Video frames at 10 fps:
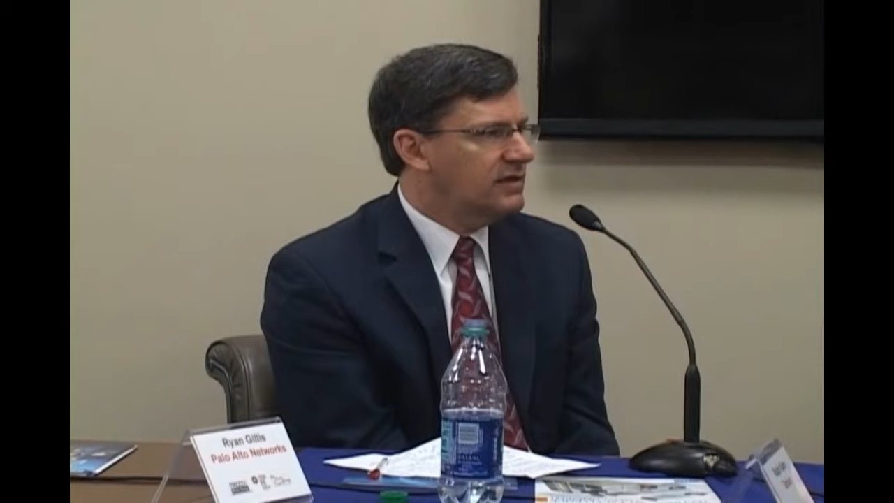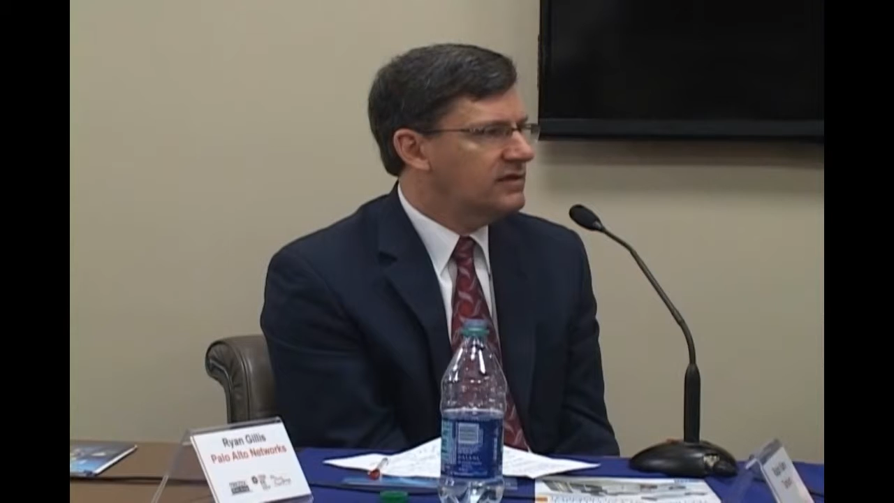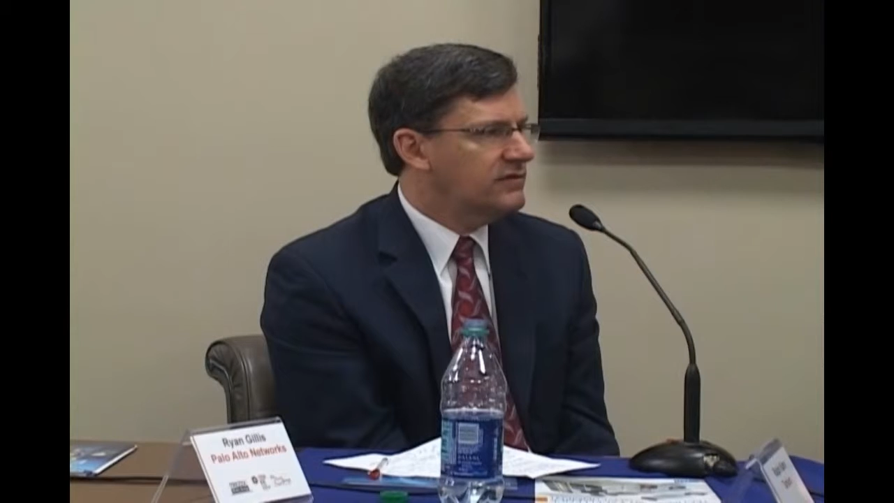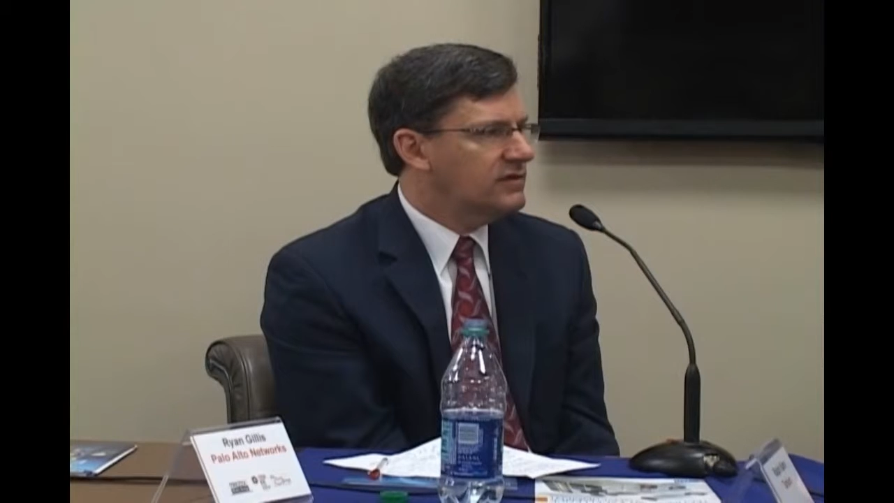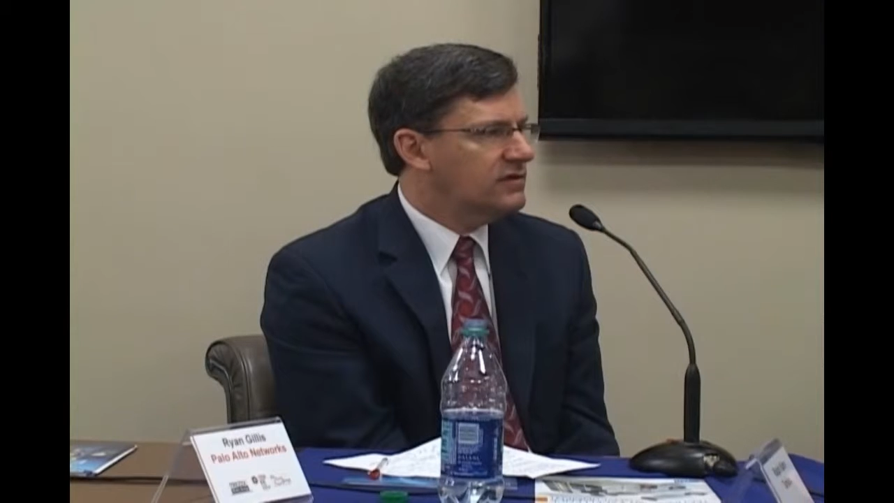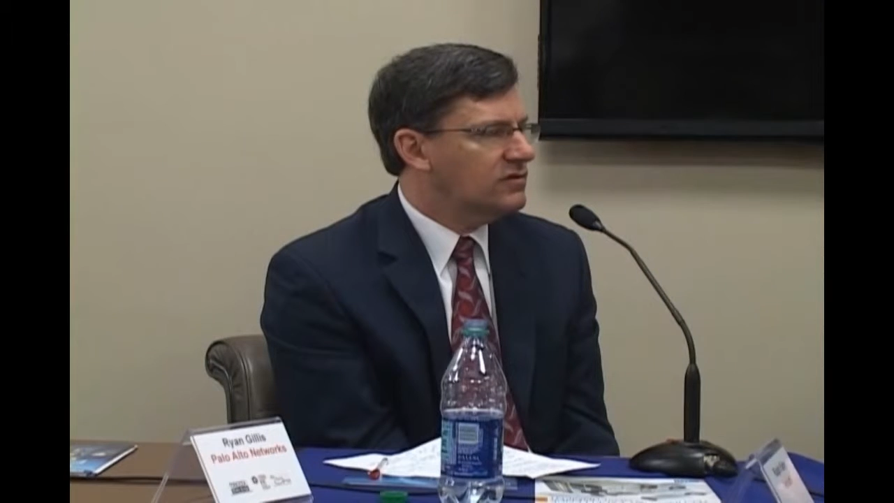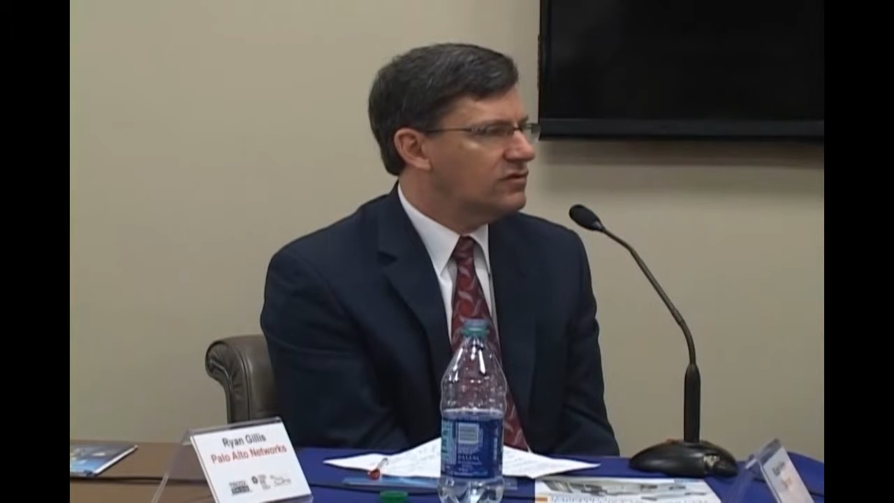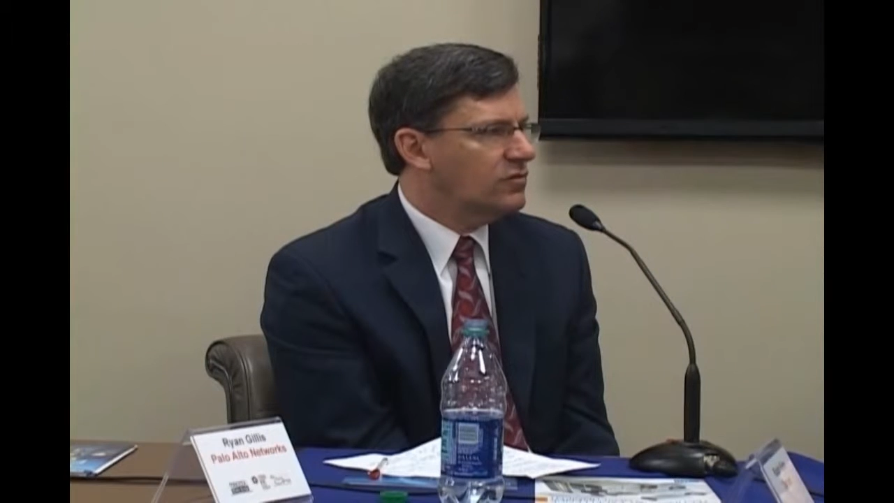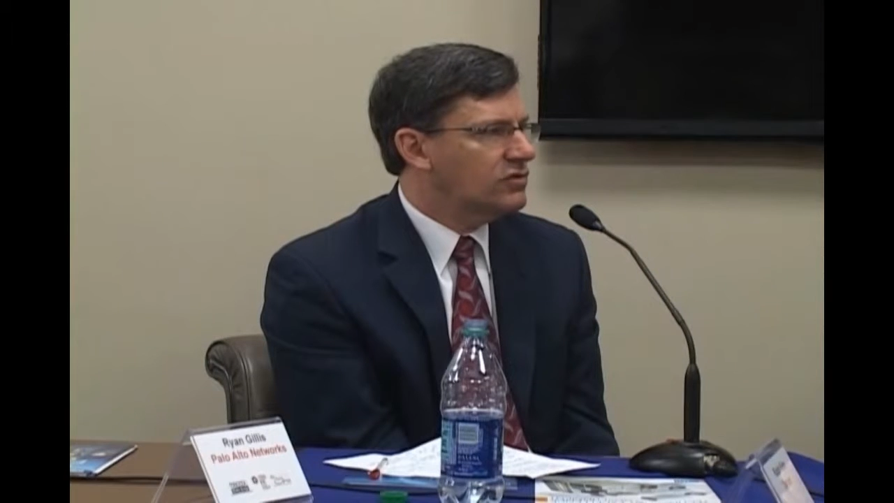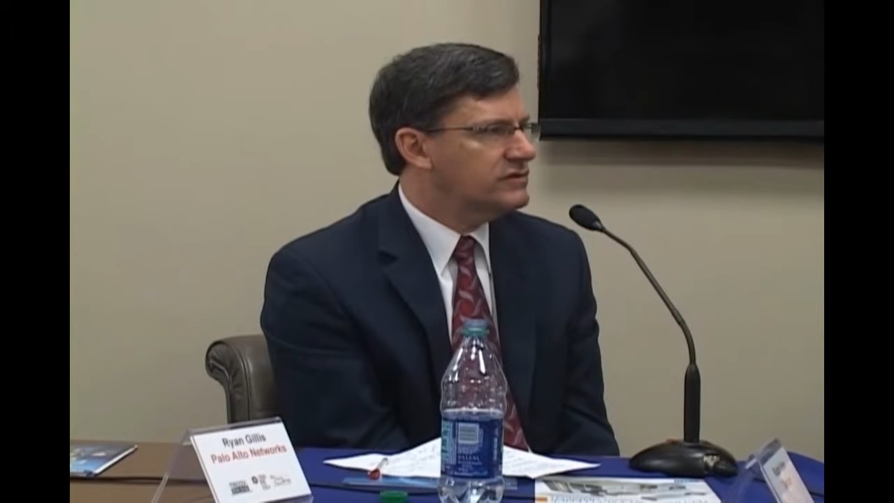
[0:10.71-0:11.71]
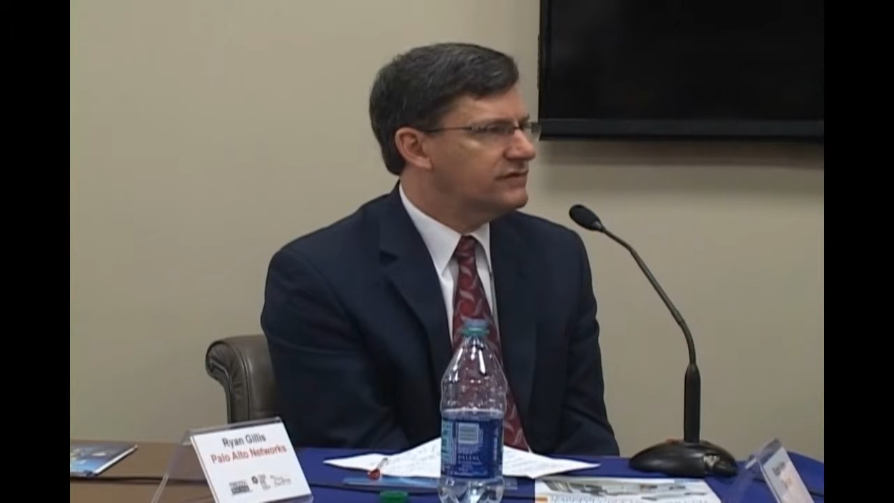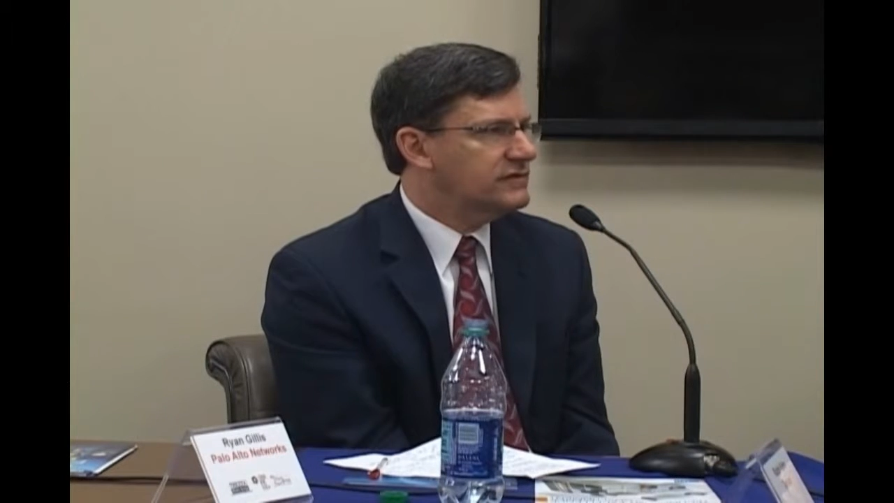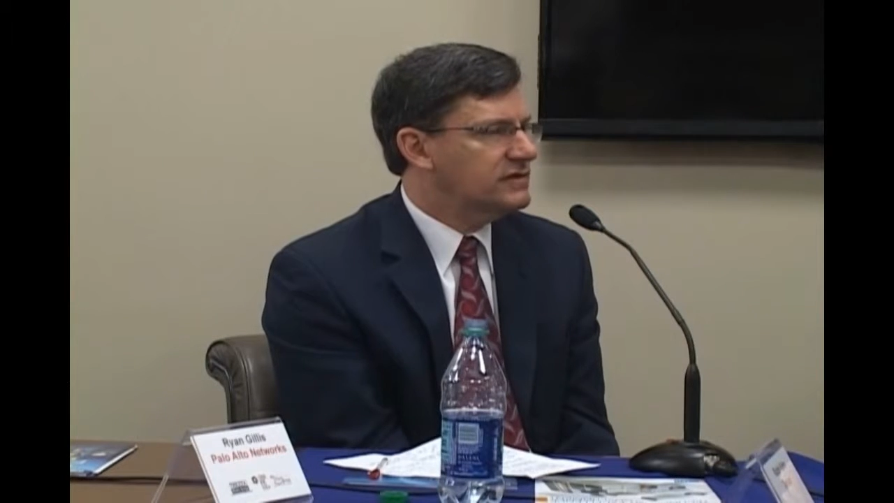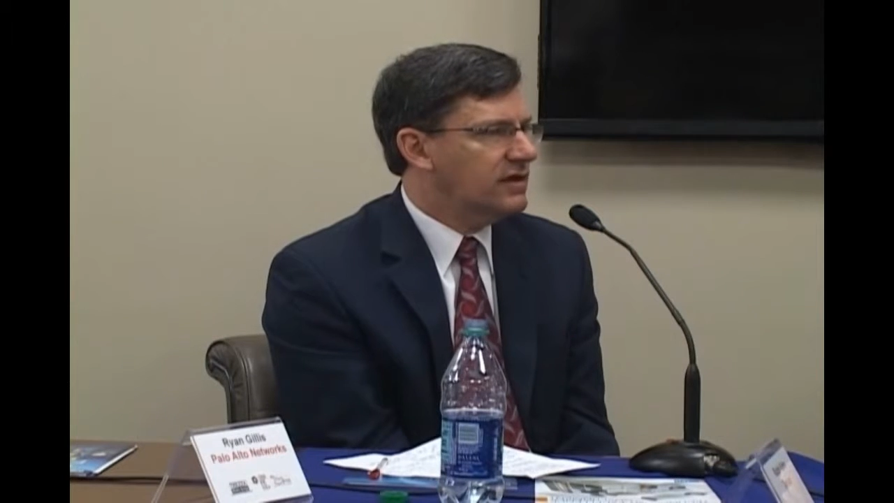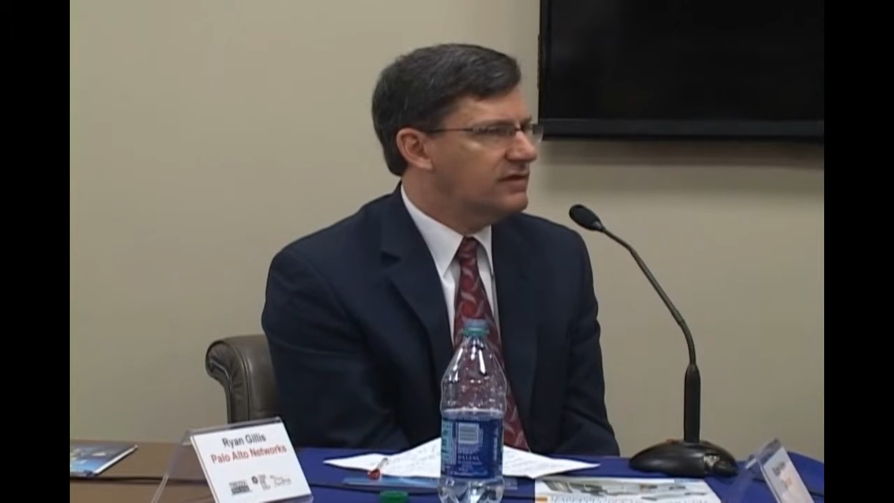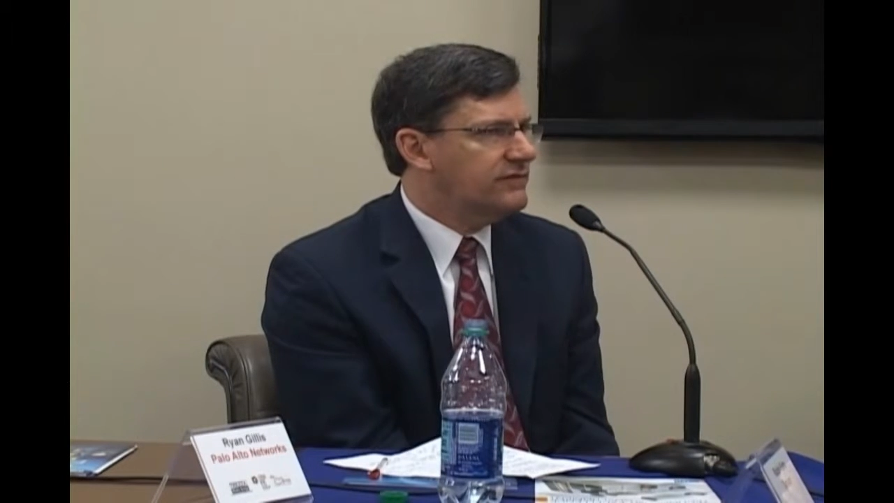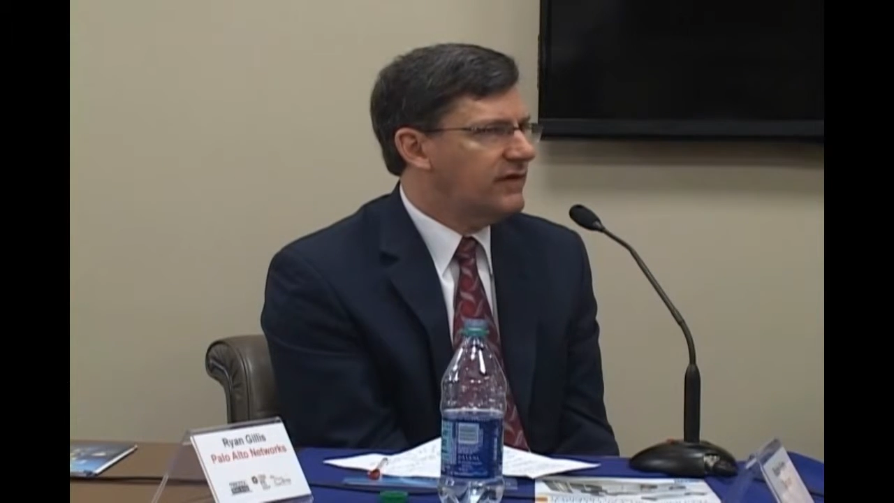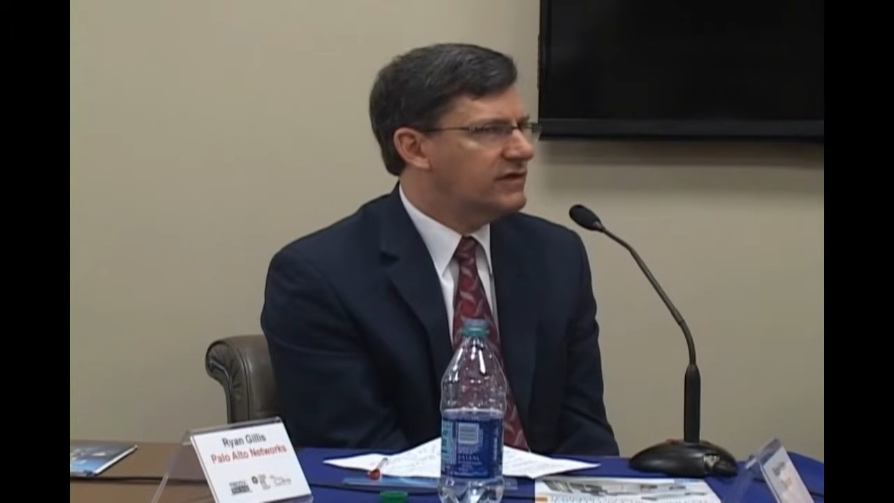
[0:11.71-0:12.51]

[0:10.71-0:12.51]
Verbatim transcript: and even in a little more sophisticated